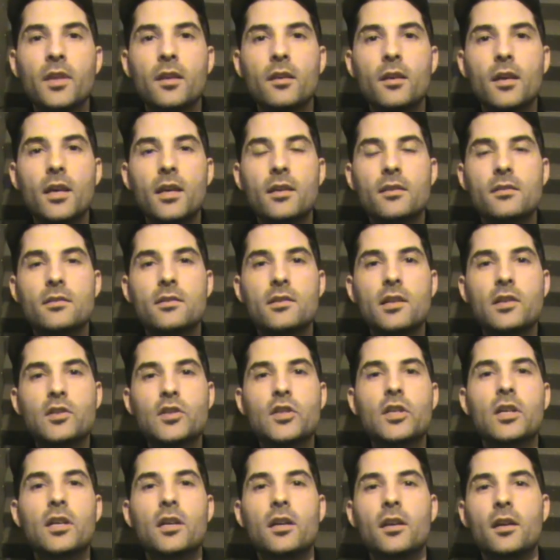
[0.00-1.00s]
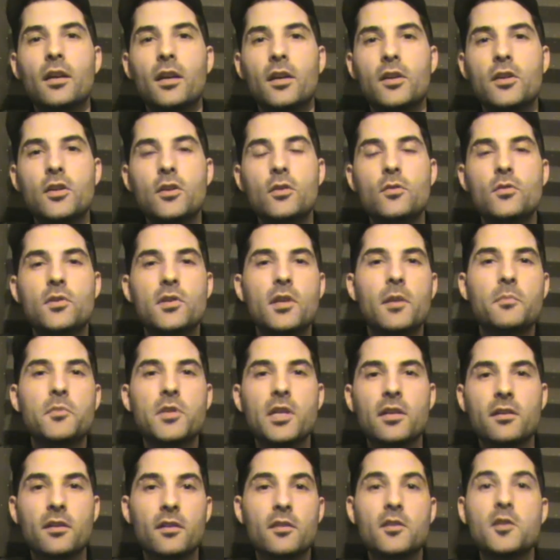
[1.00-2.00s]
it's such a huge
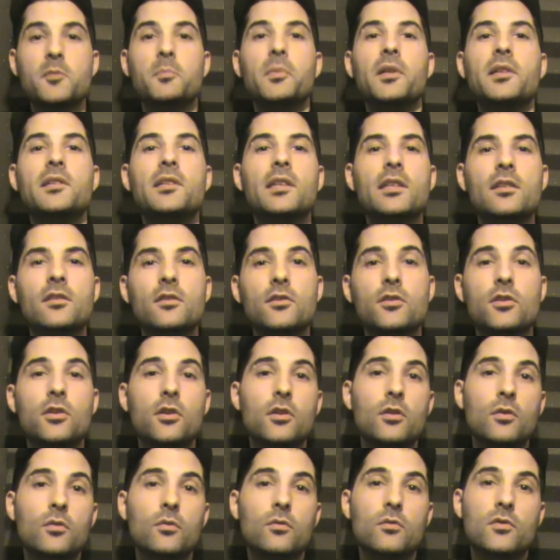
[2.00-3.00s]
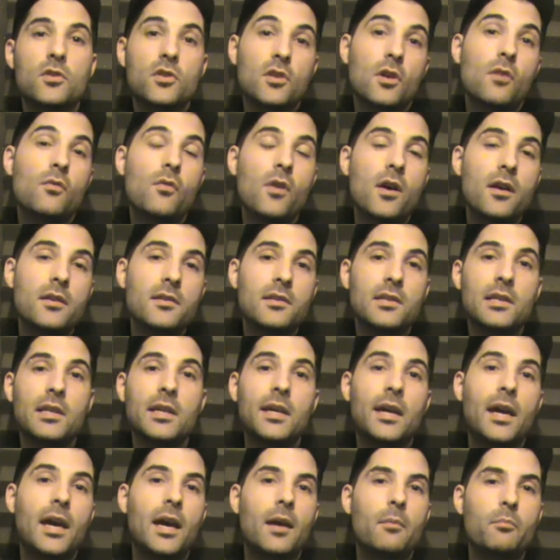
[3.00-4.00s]
subject. I'm going to split it into two:
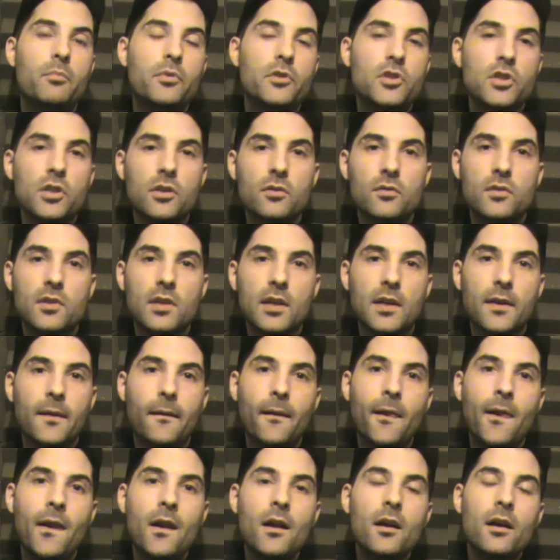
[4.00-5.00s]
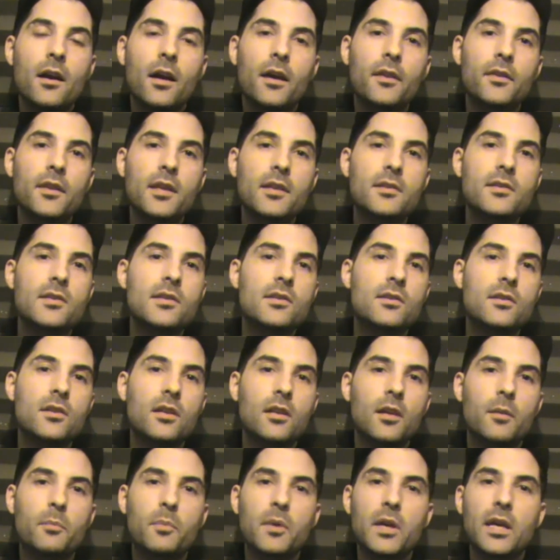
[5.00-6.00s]
songwriting and producing. And this is
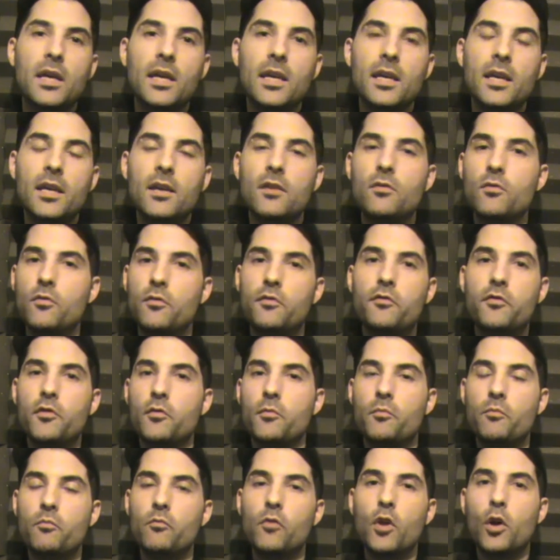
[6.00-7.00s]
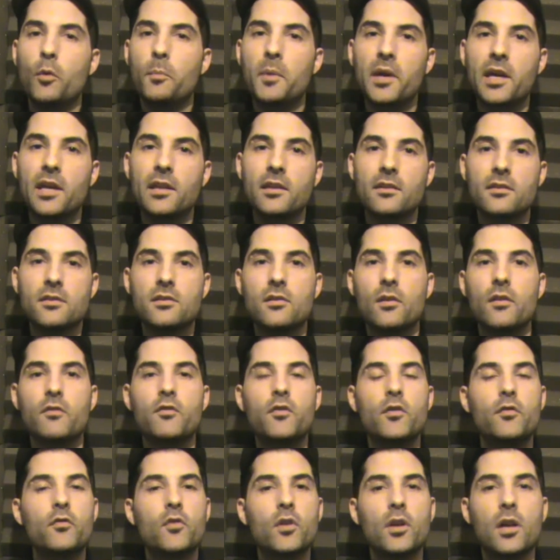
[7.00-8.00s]
going to be for real beginners. So if
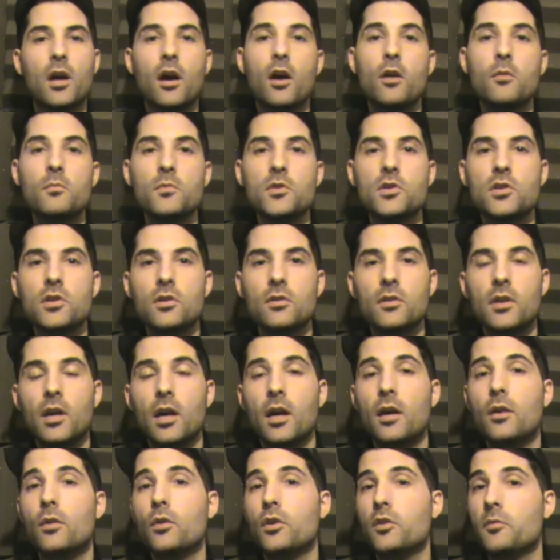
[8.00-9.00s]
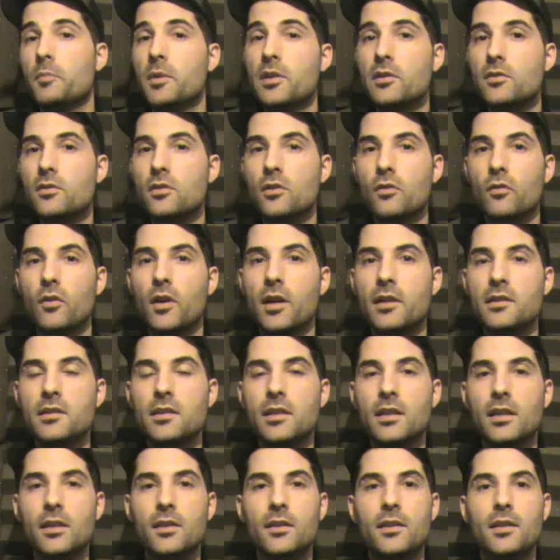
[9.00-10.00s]
you've got a home studio or you've been
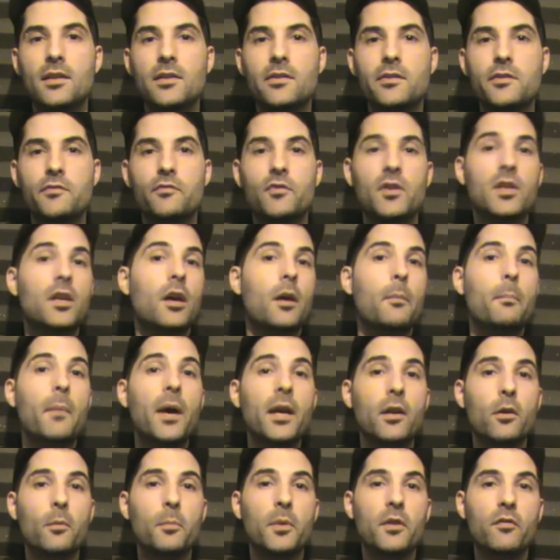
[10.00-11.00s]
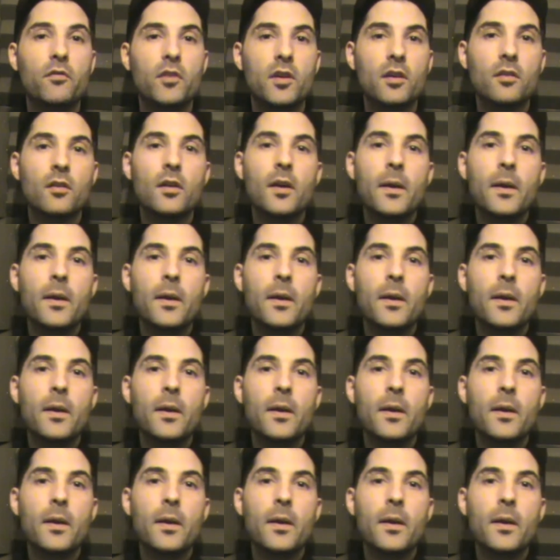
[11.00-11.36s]
songwriting, this video may not be for you.